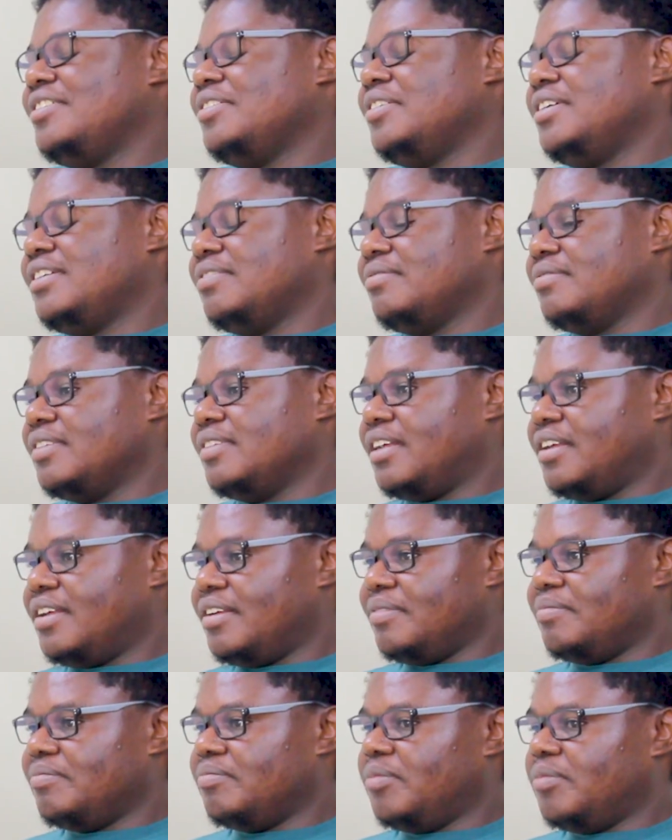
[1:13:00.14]
yeah.
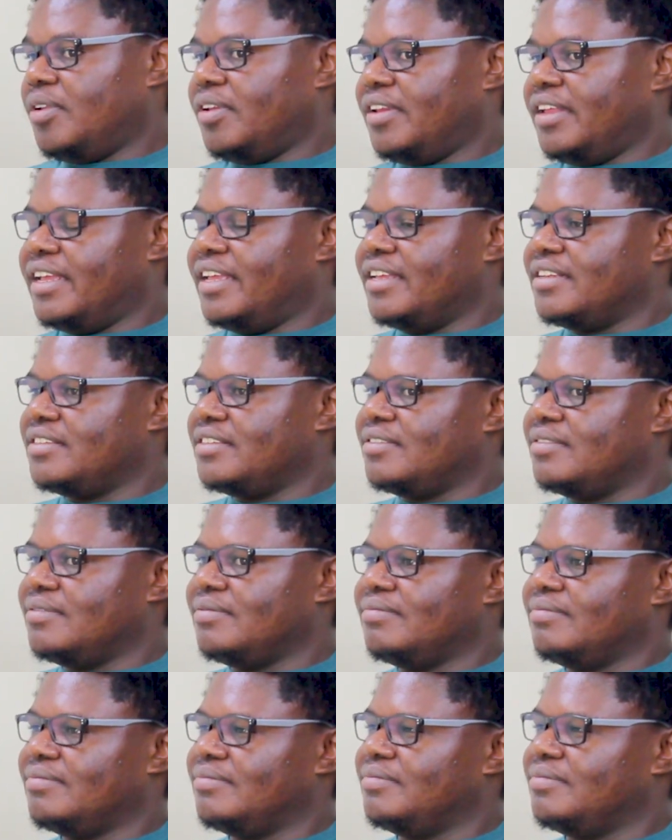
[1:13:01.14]
Well, I guess
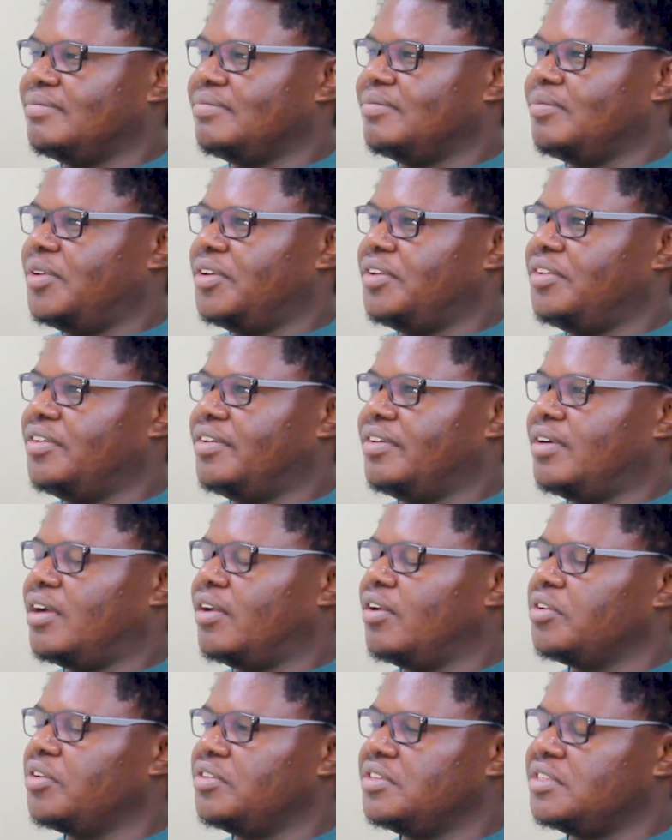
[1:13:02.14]
how long
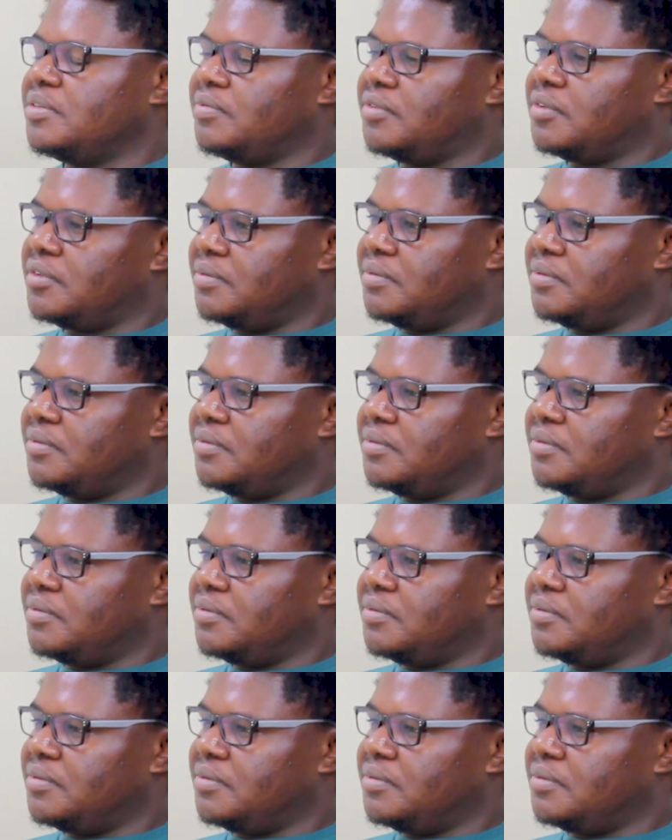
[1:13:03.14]
are you in Zim for?